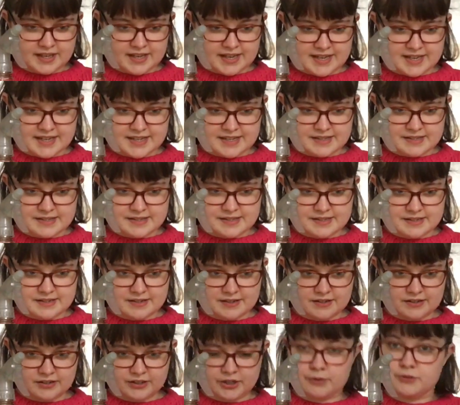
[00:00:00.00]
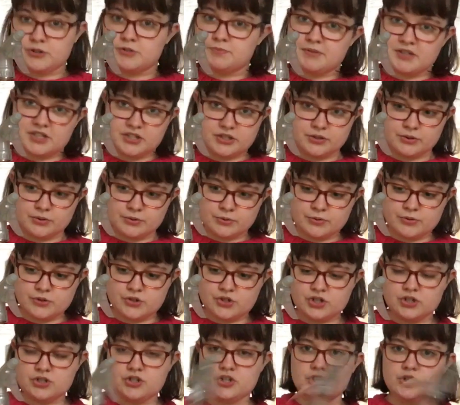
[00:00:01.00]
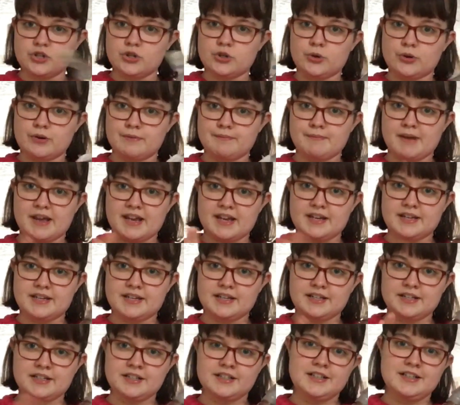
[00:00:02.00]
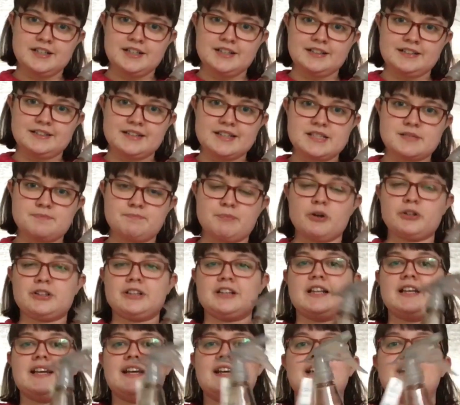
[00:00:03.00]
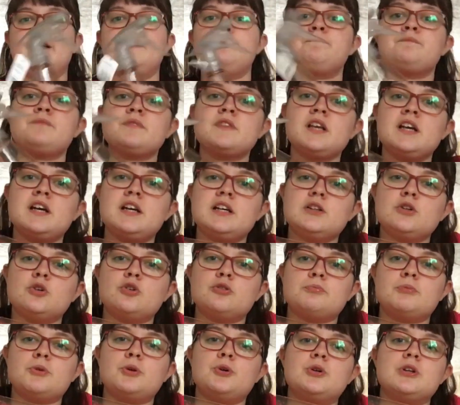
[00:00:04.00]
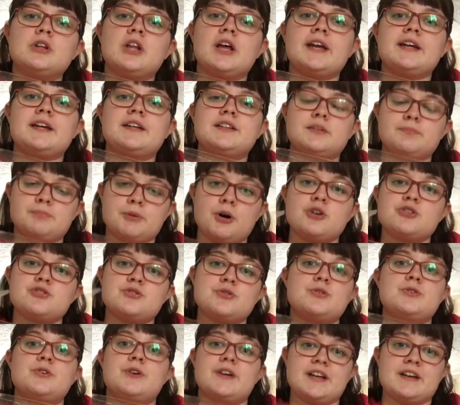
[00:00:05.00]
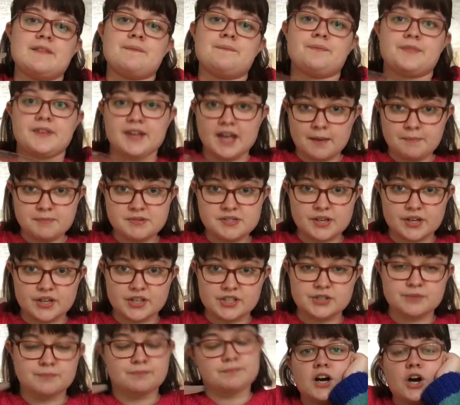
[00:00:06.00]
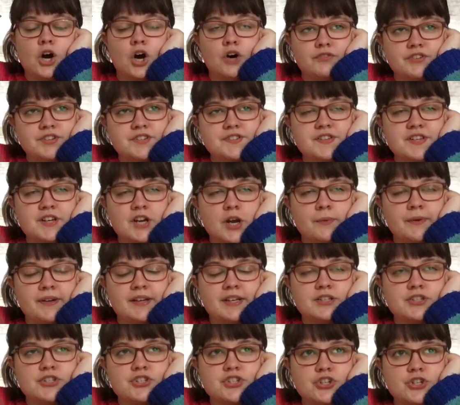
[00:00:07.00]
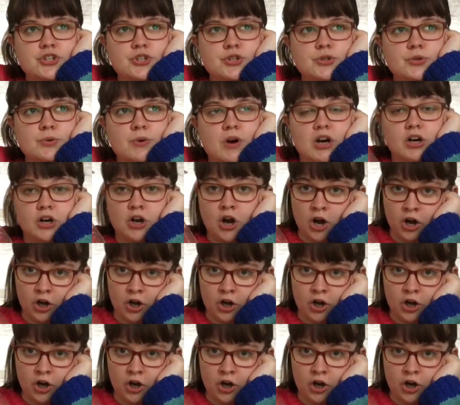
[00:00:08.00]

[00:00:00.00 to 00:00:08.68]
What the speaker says: is going to be used to make this bottle here look more like the bottle in the episode. Obviously, going into a